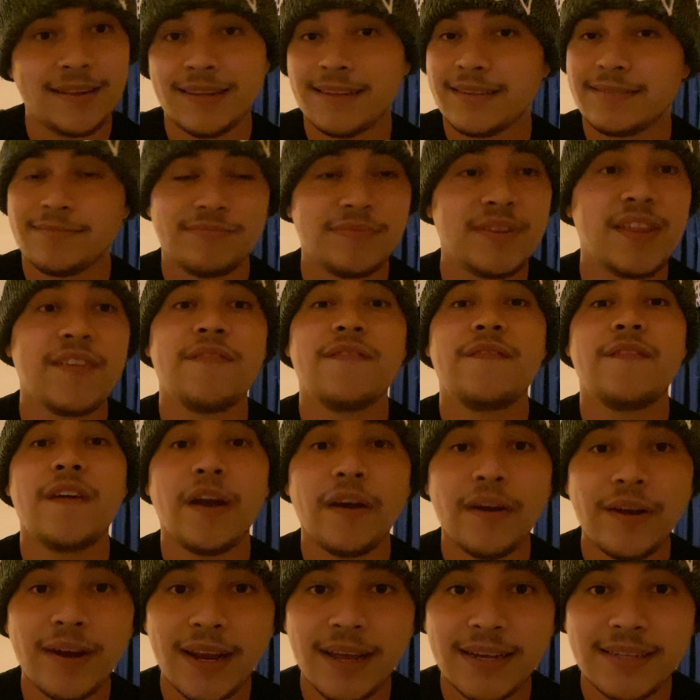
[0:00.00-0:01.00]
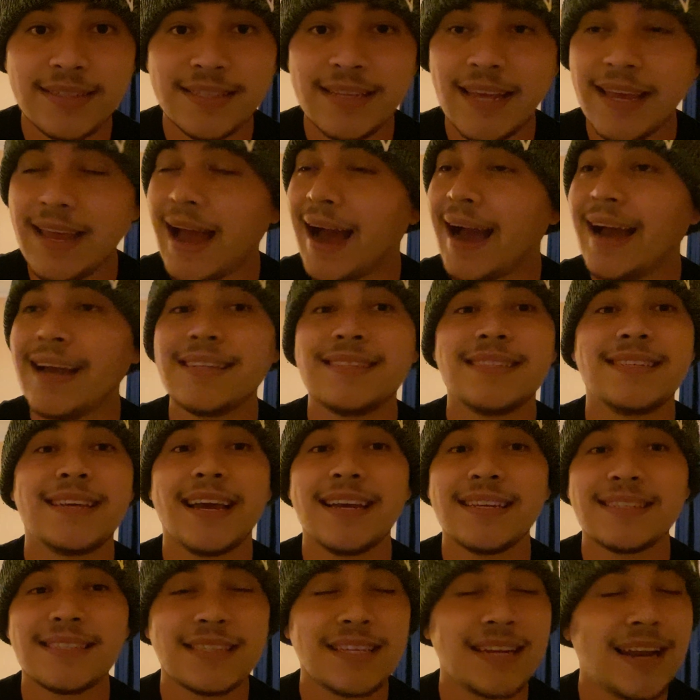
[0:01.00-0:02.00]
The very next day I
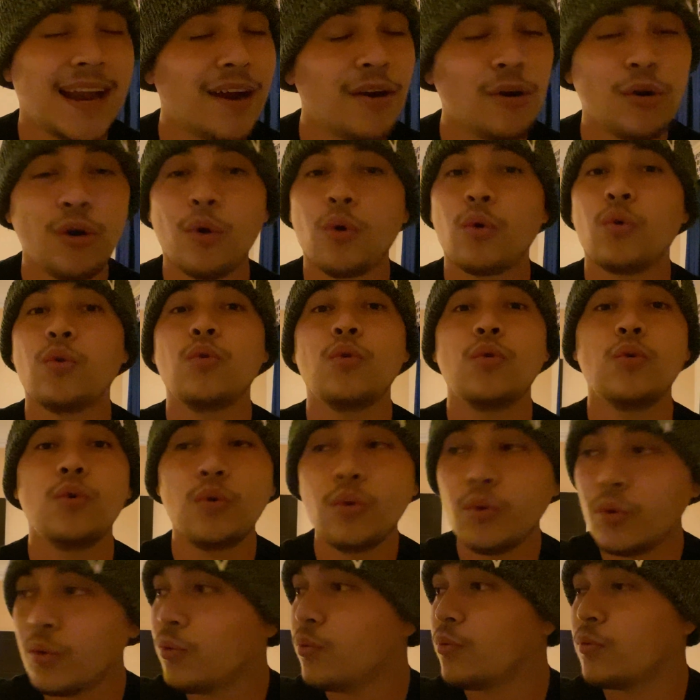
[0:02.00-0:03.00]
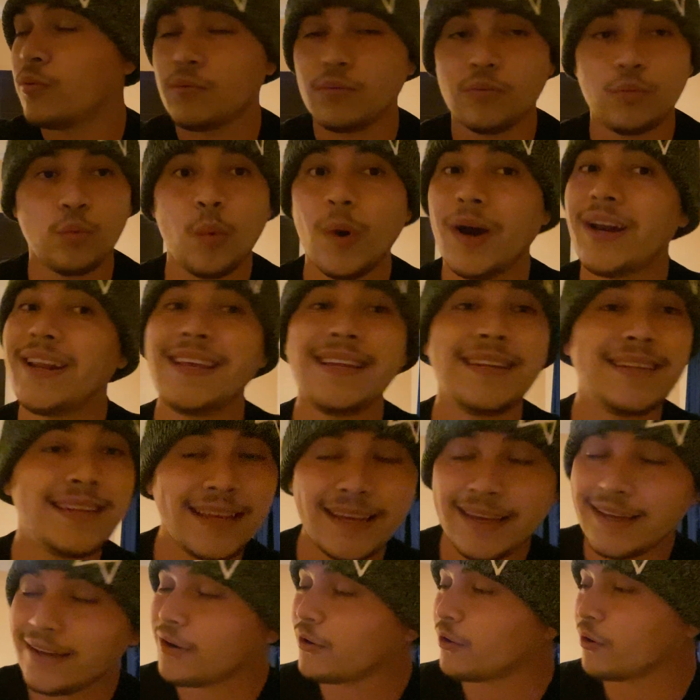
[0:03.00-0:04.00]
tested. I don't know what he
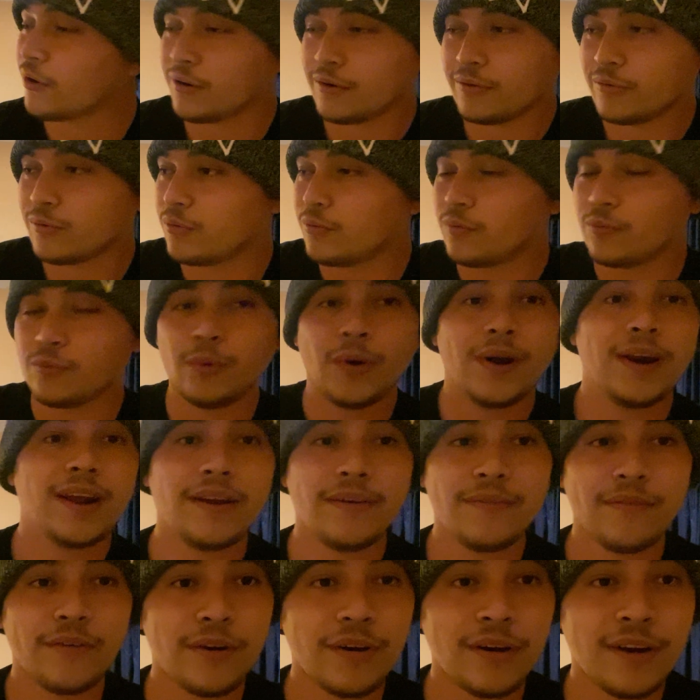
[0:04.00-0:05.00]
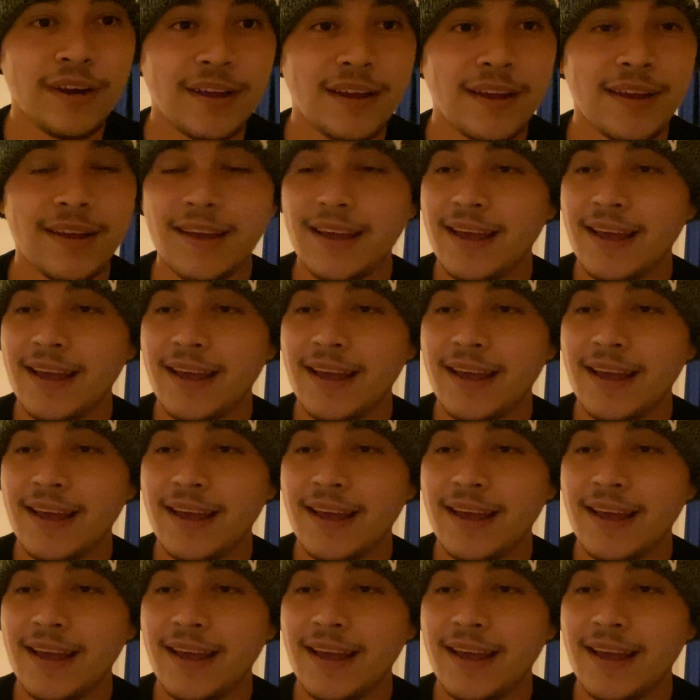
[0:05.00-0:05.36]
did or whatever.